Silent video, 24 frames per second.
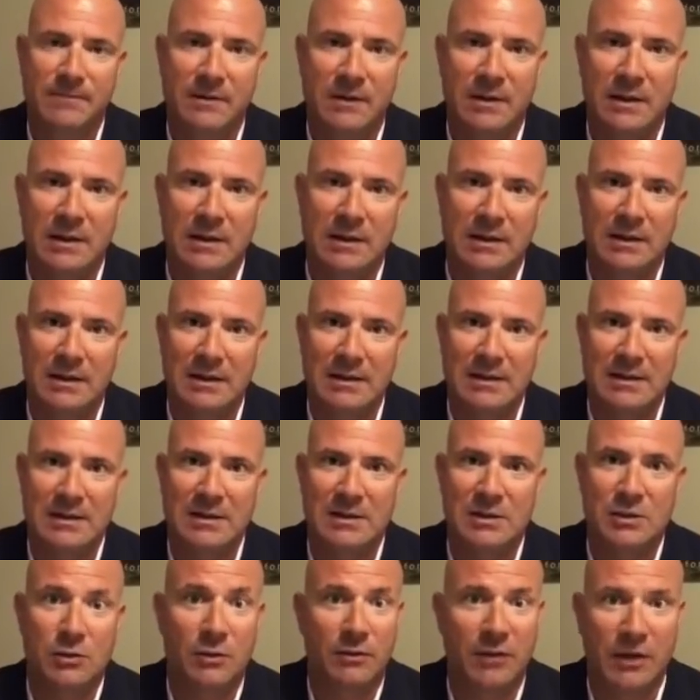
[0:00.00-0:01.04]

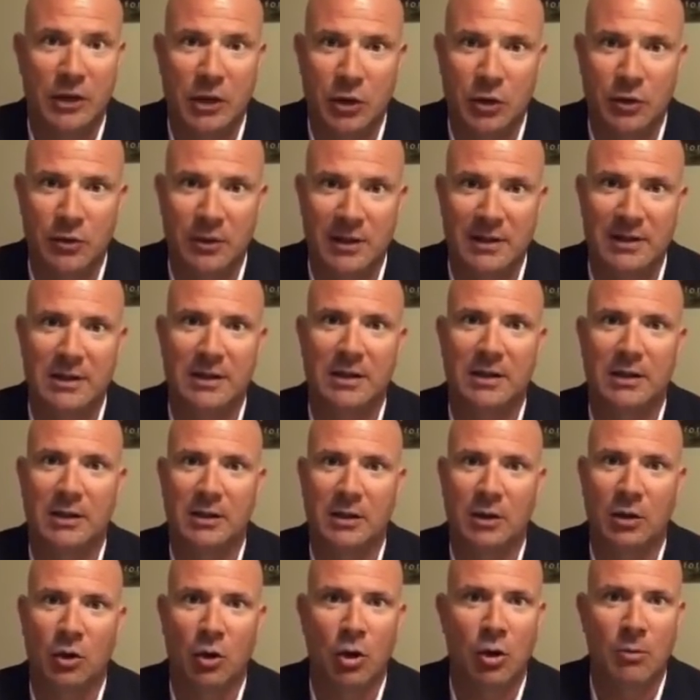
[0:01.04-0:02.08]
this sort of the current
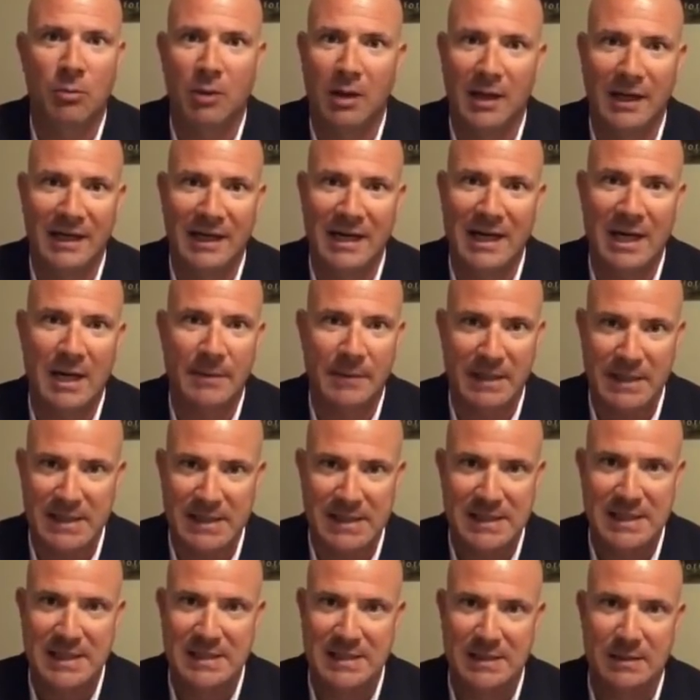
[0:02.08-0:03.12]
global economic
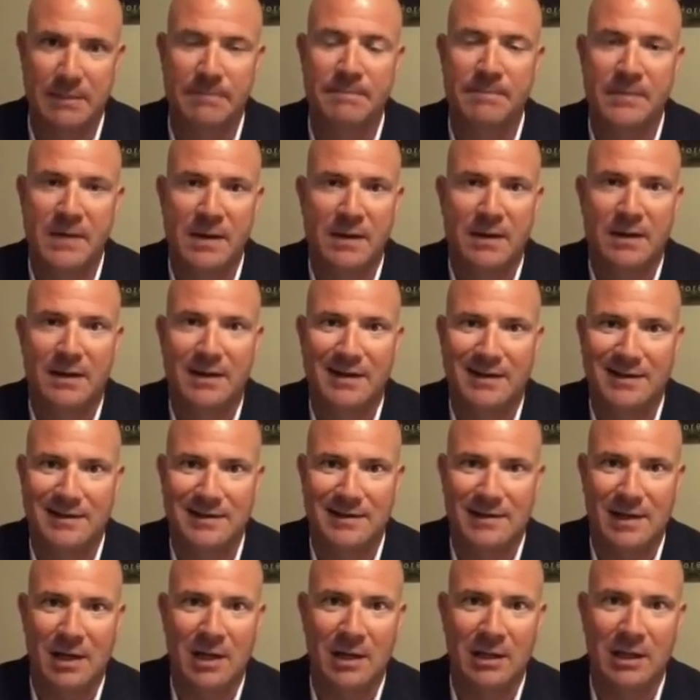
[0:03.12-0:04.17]
system
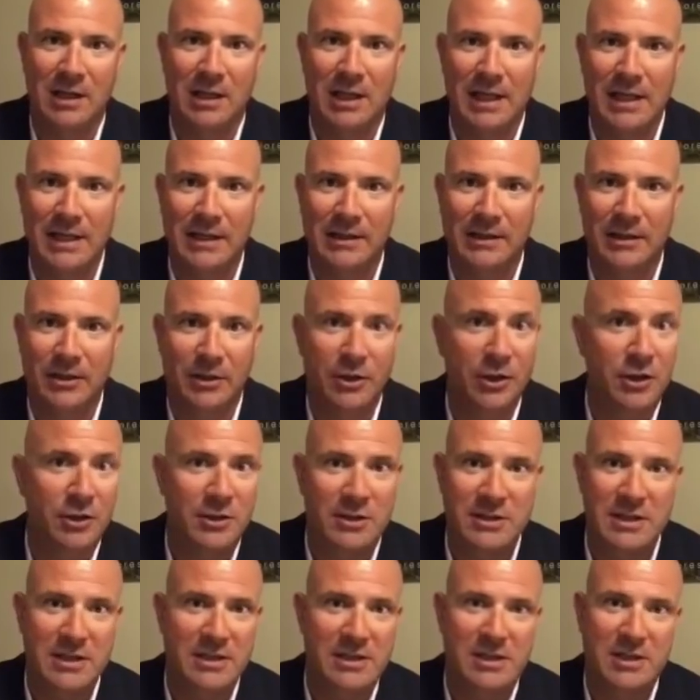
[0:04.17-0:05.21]
is unlikely, or
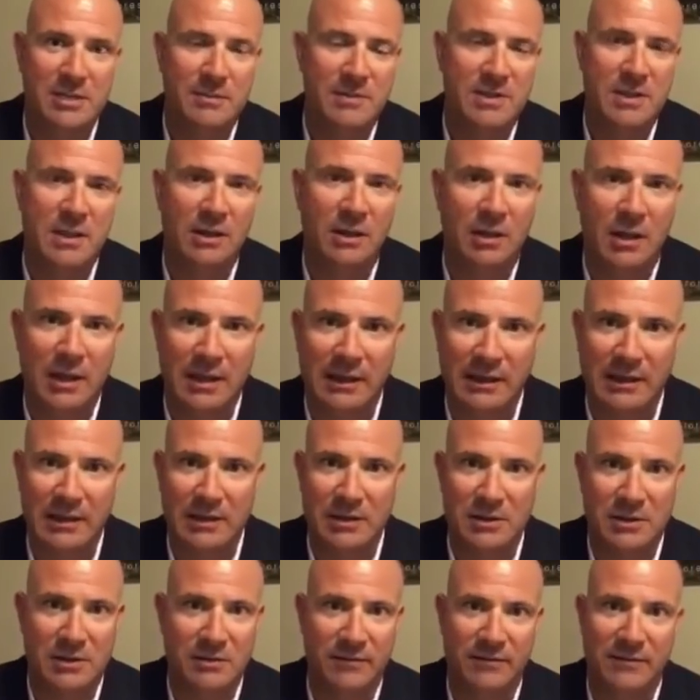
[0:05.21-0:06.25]
currency system is unlikely
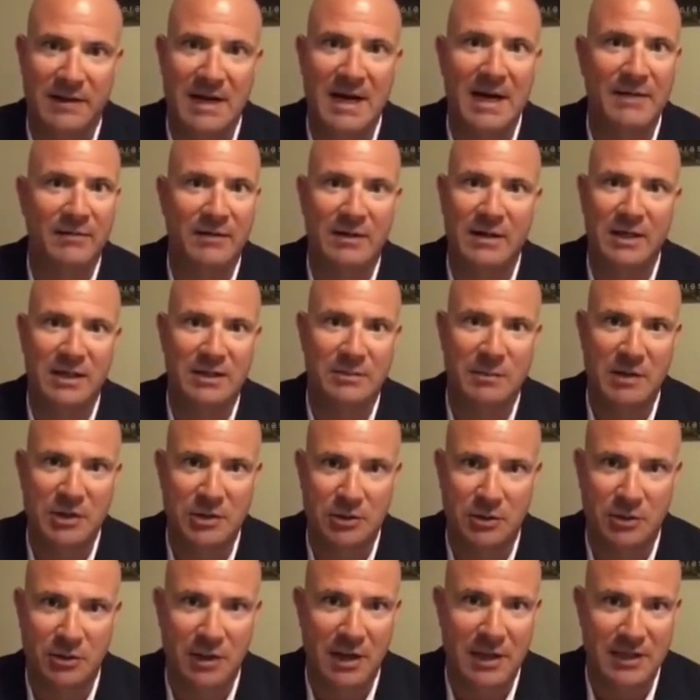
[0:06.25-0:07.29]
to survive the next
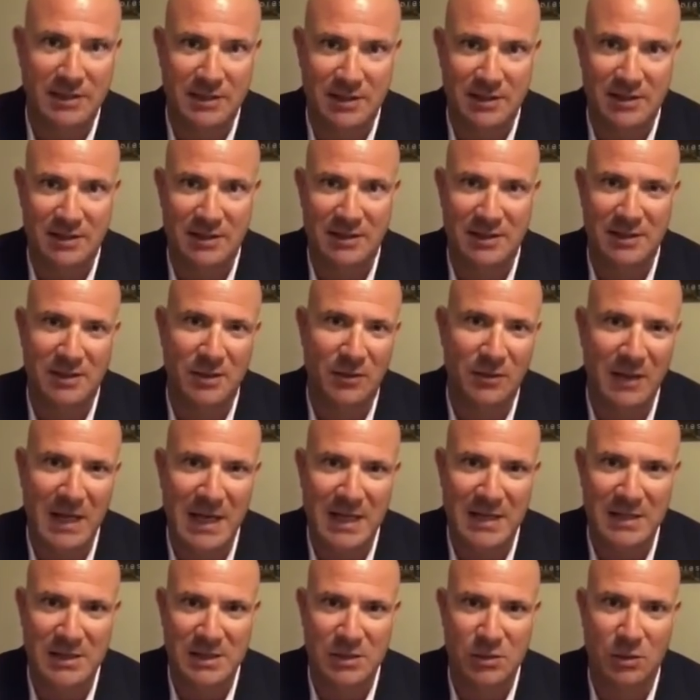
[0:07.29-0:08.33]
major crisis. And so
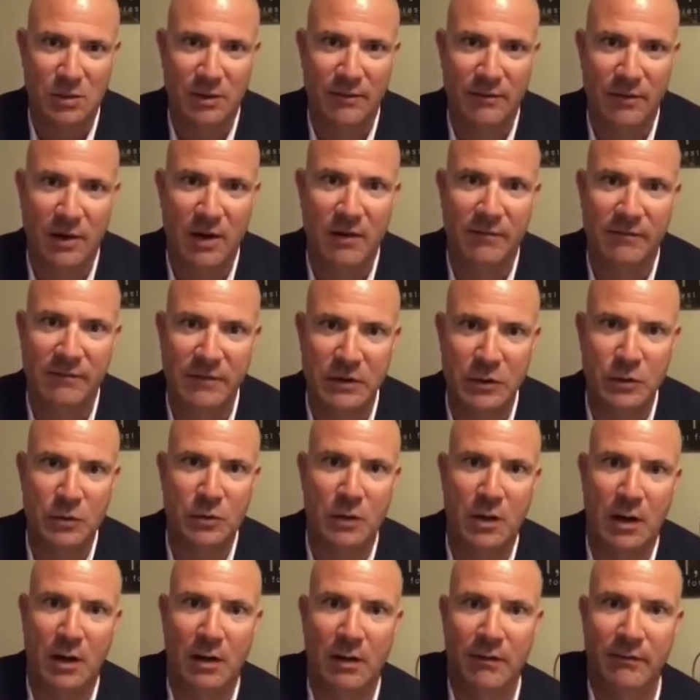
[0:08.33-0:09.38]
that is sort of our
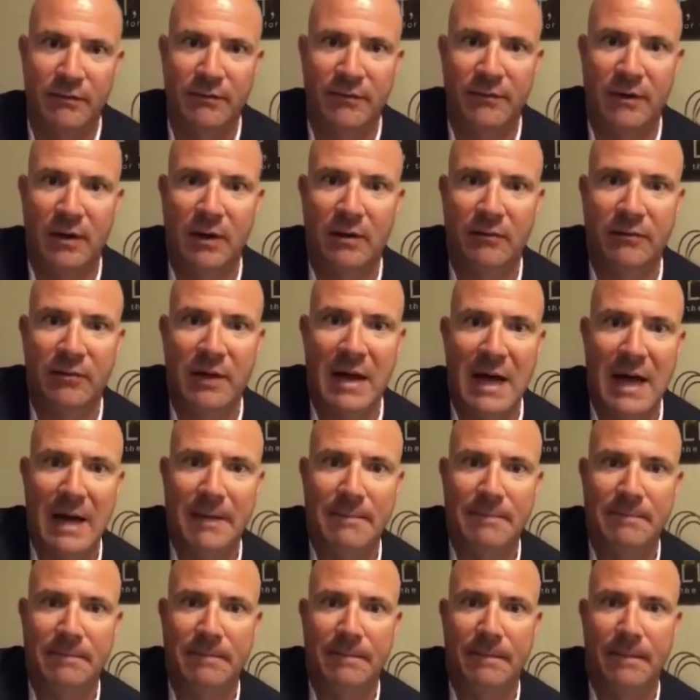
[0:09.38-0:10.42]
view of
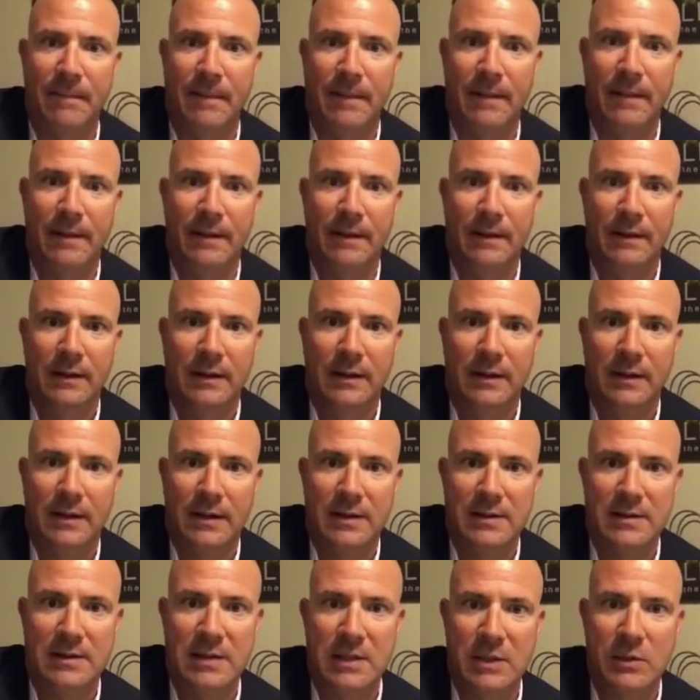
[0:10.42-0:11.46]
that.
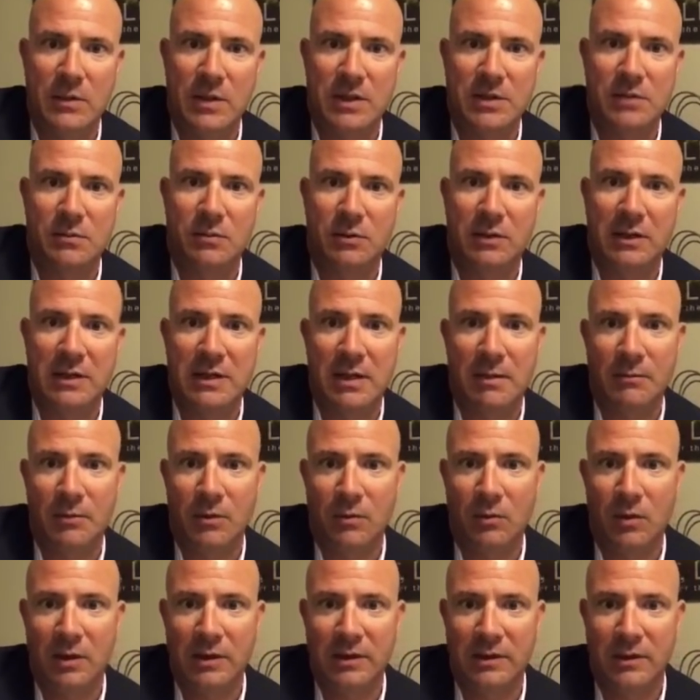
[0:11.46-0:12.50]
Is the U.S. really
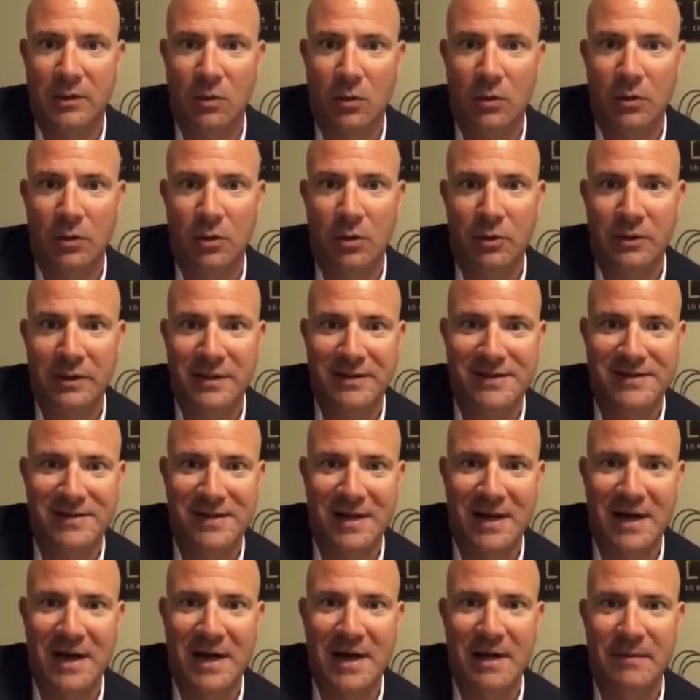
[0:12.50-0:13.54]
number one in gold holdings?
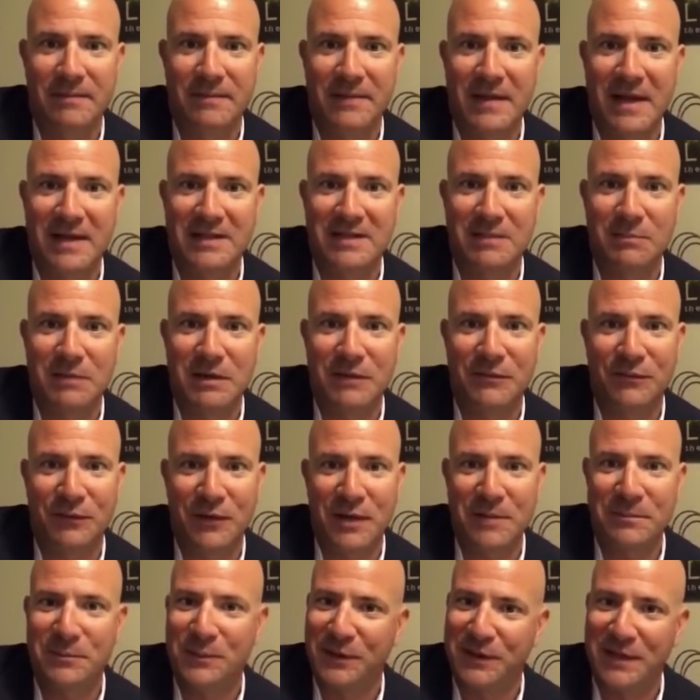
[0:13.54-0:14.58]
Not to be
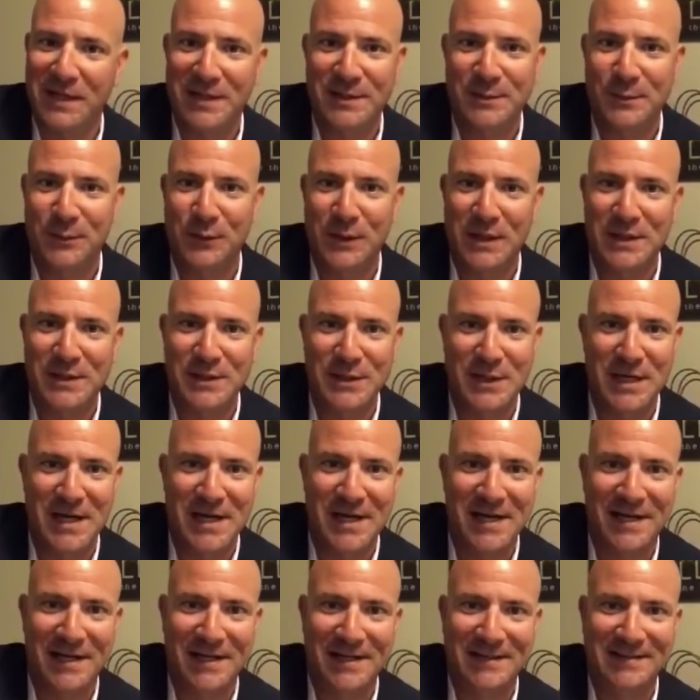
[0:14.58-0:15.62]
flip, but that's what they
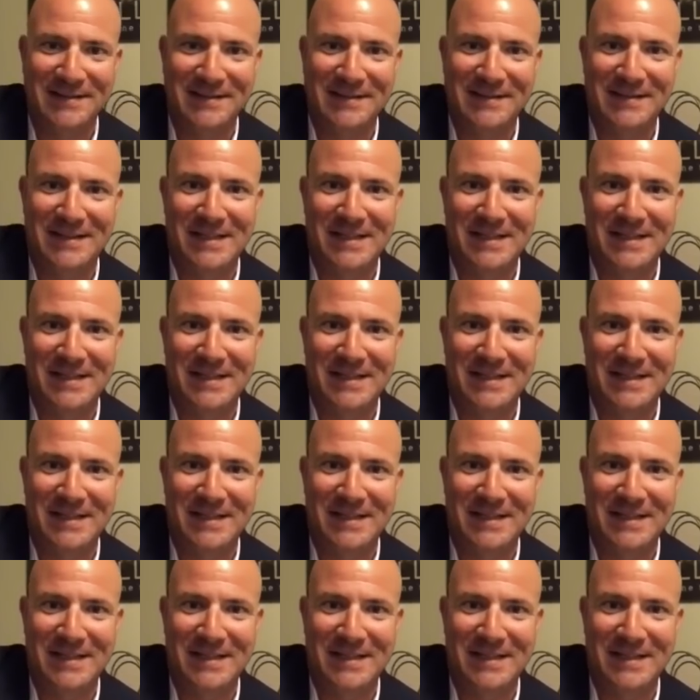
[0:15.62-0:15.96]
say. I